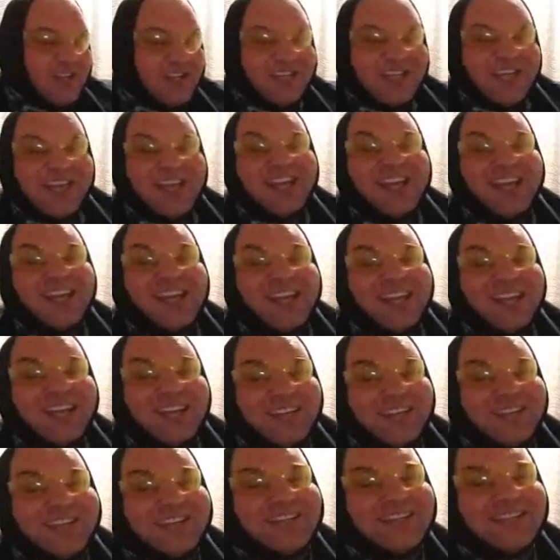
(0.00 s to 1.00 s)
Yeah,
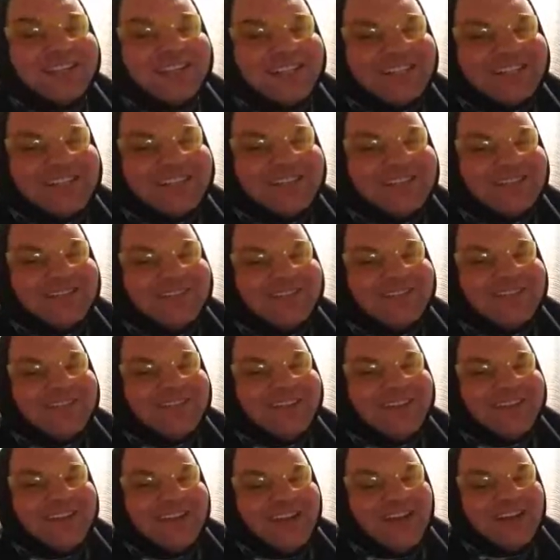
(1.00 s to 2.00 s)

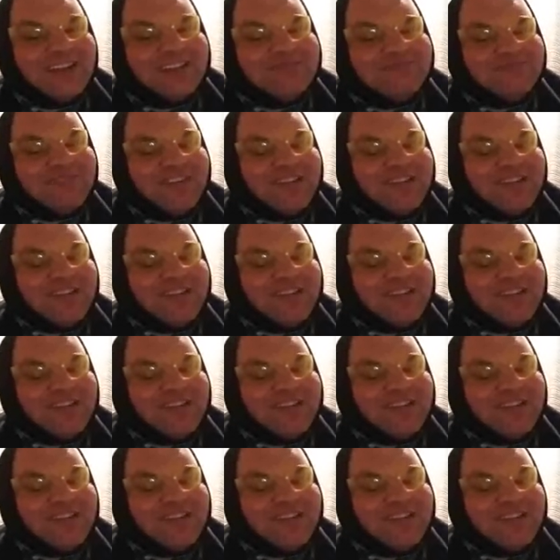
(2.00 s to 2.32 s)
that's